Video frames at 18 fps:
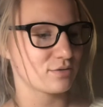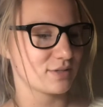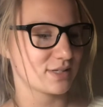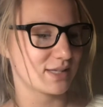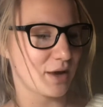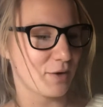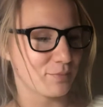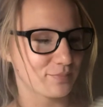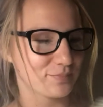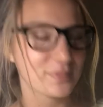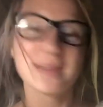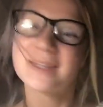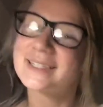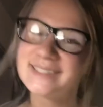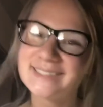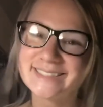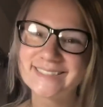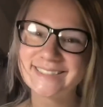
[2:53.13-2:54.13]
So
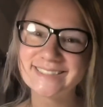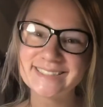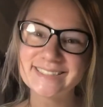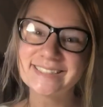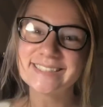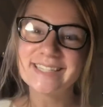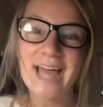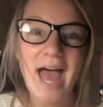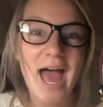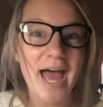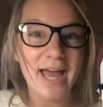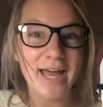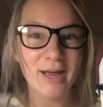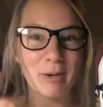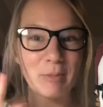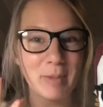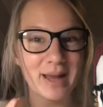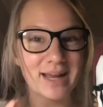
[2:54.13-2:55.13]

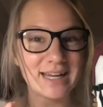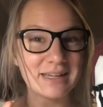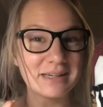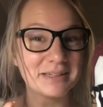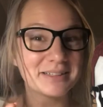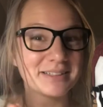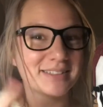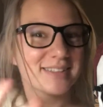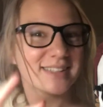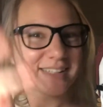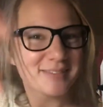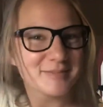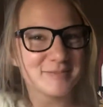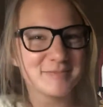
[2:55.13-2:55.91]
go Pioneers!